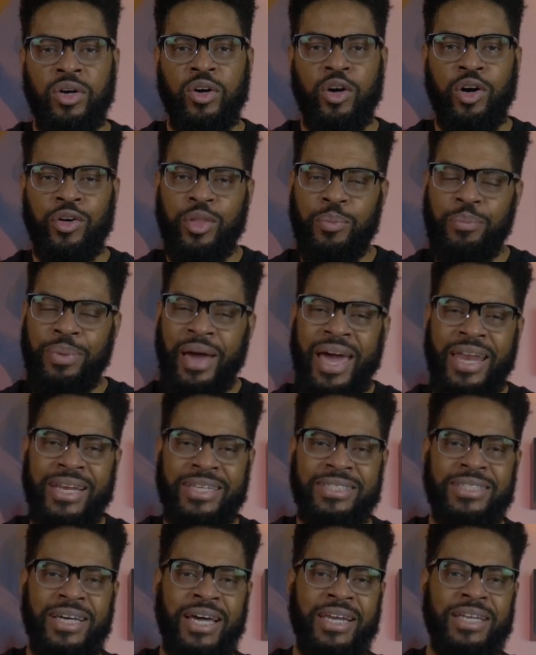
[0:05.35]
on the
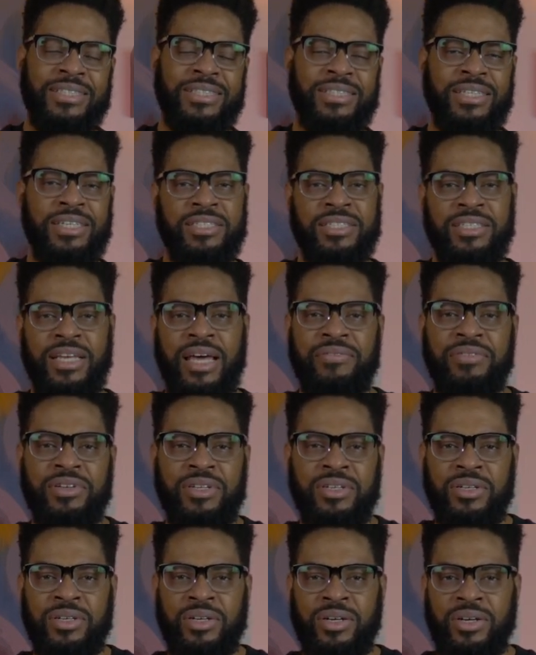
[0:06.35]
Panasonic
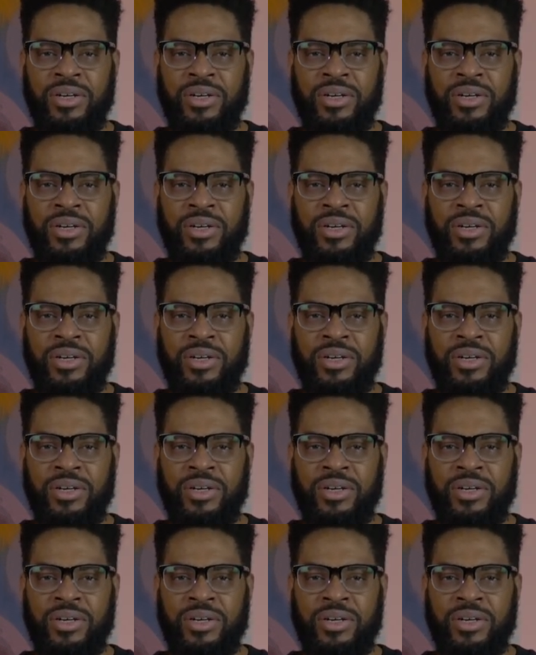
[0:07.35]
G7